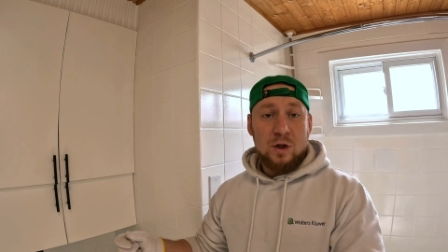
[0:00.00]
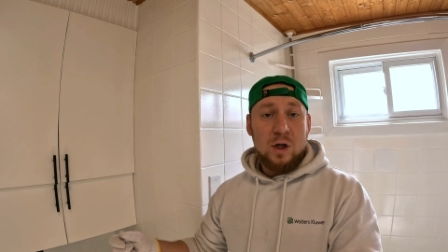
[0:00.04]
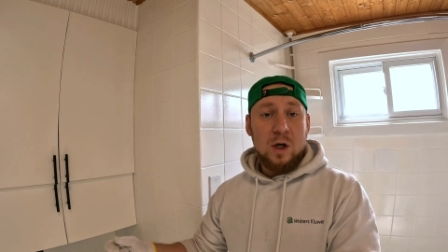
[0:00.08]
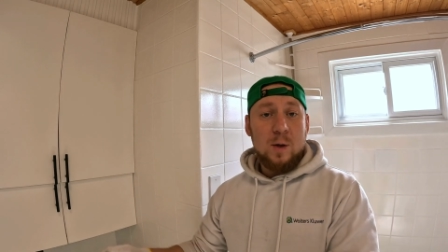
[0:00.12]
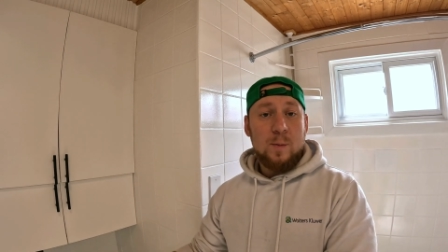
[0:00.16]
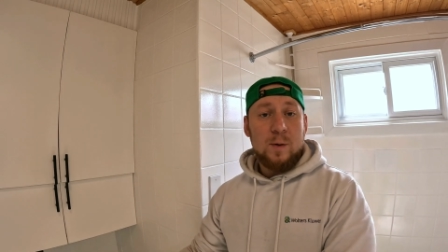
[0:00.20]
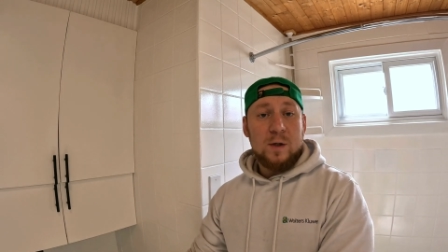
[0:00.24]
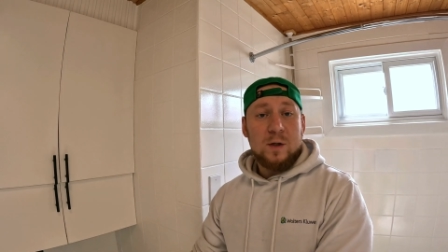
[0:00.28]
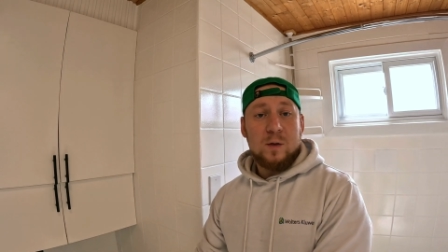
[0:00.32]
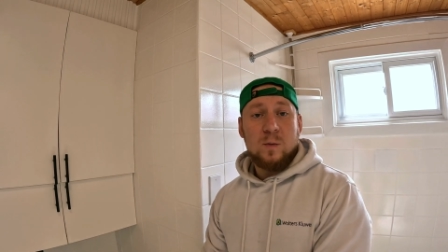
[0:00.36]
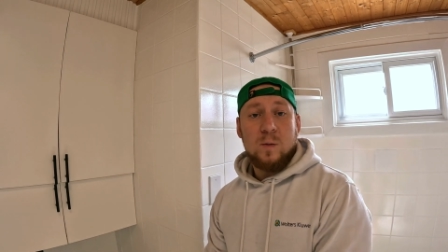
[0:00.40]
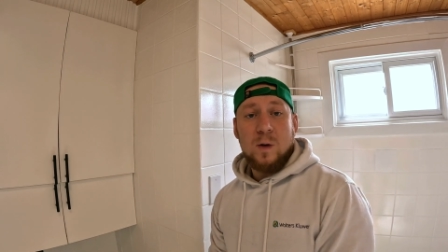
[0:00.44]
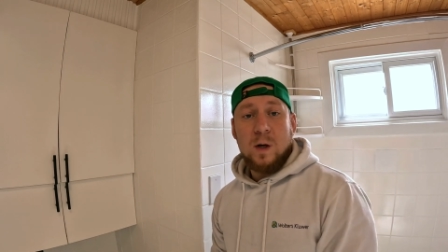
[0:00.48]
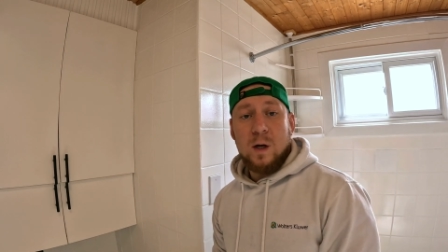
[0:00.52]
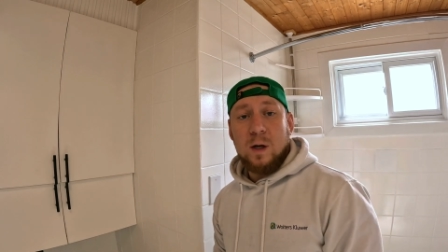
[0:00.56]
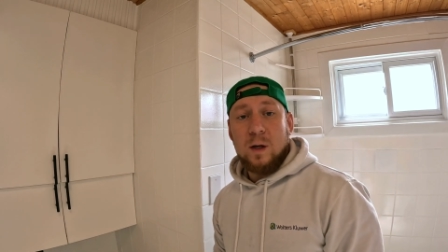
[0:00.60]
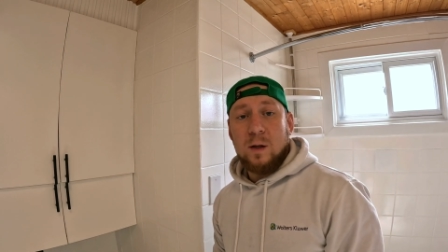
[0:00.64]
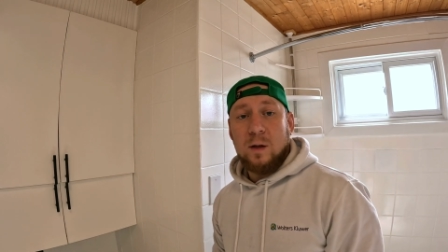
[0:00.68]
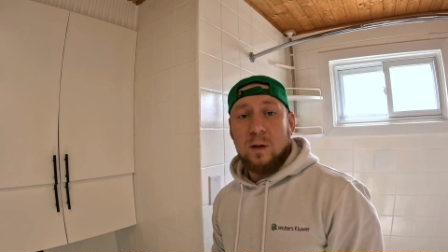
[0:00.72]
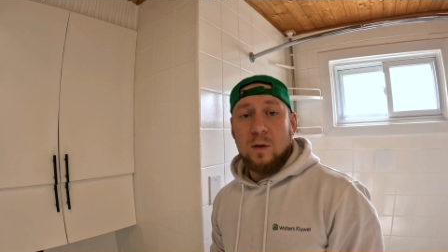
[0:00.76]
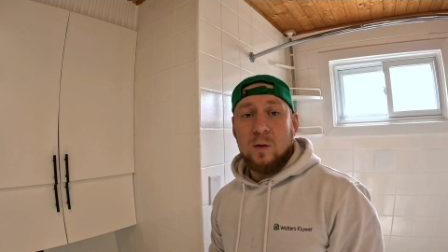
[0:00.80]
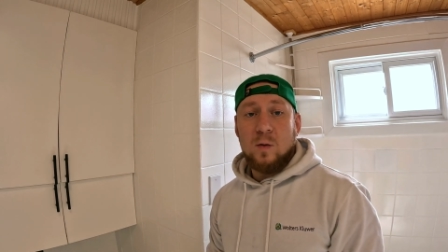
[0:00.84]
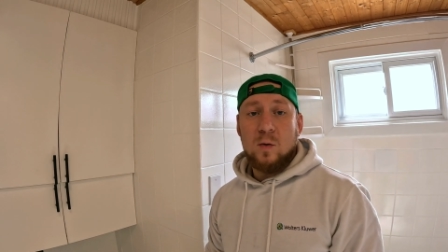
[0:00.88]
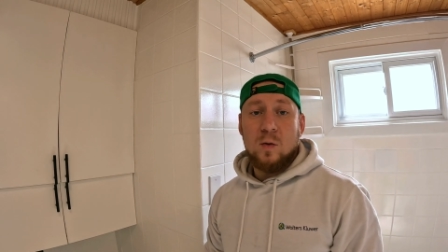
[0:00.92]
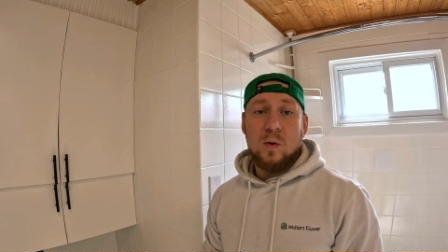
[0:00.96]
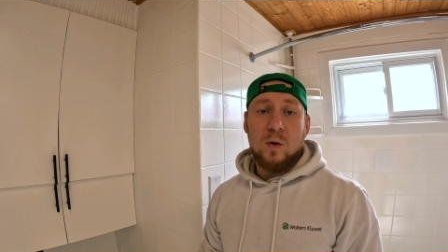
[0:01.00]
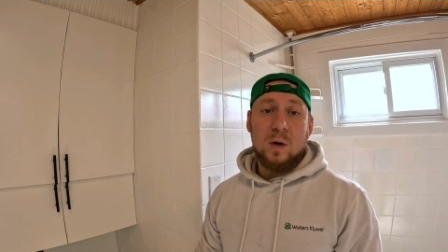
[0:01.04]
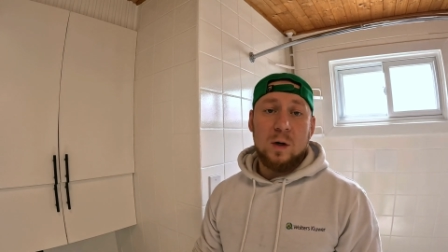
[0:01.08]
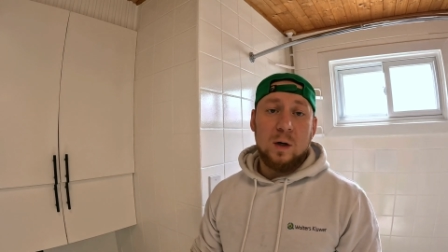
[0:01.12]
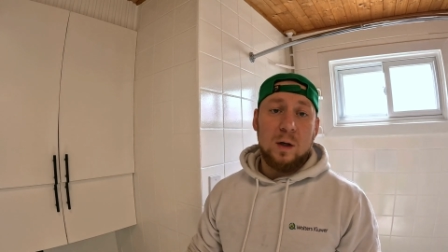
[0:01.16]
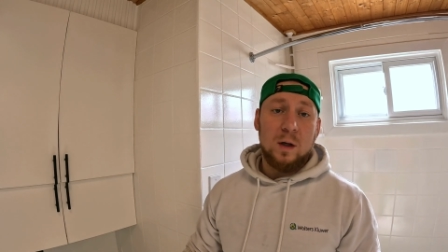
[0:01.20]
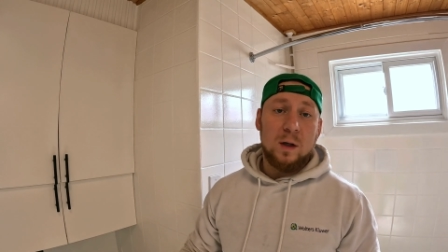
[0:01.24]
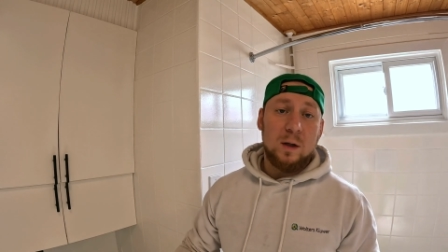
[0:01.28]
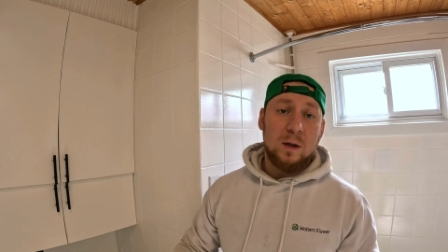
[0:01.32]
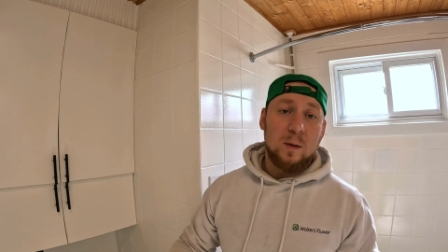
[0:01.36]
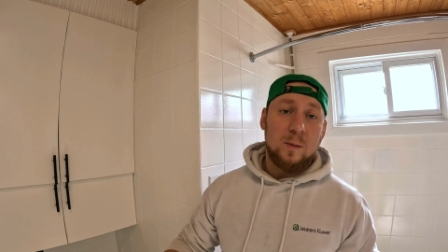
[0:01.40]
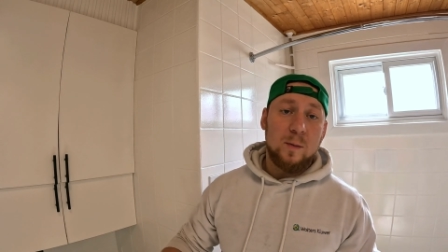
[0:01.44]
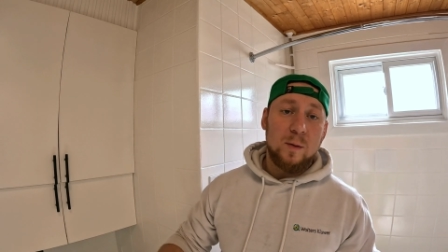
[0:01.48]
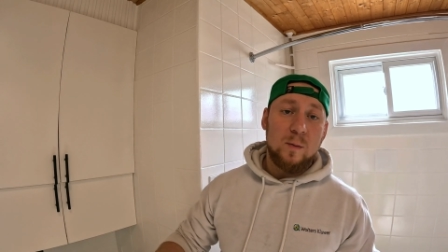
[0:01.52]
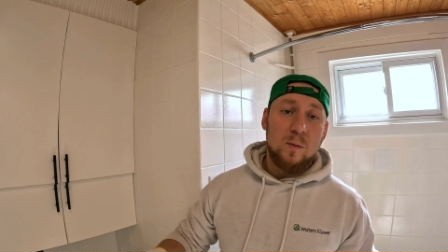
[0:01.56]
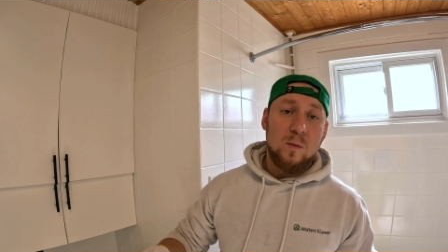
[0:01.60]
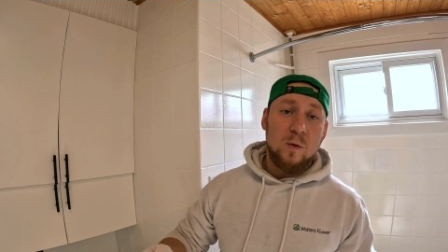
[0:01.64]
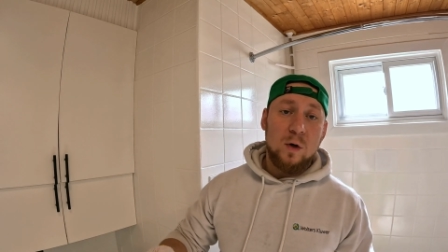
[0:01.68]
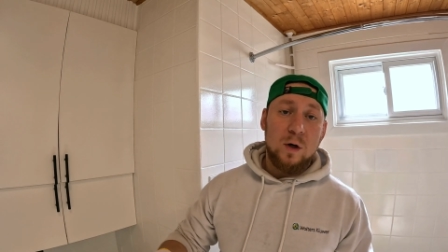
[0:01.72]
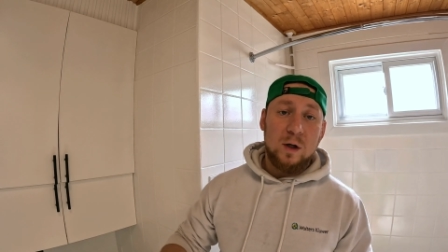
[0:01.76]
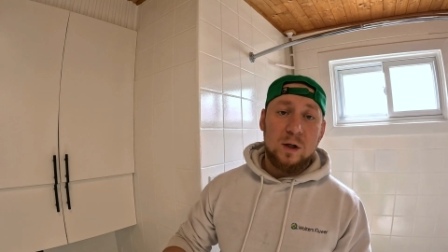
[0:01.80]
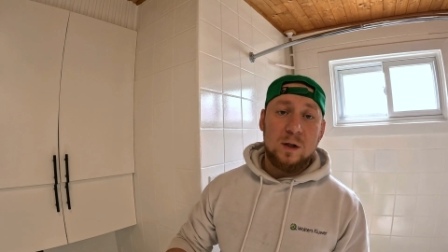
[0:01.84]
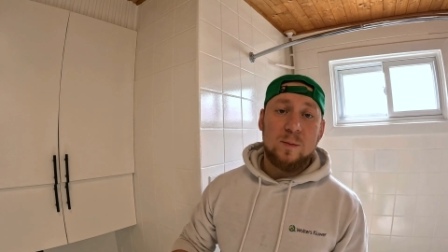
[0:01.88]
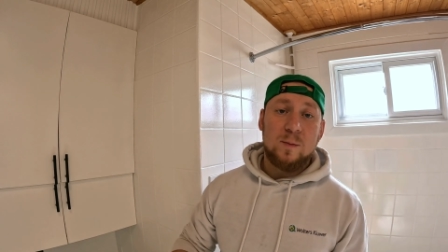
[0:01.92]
cheapest one or a little bit more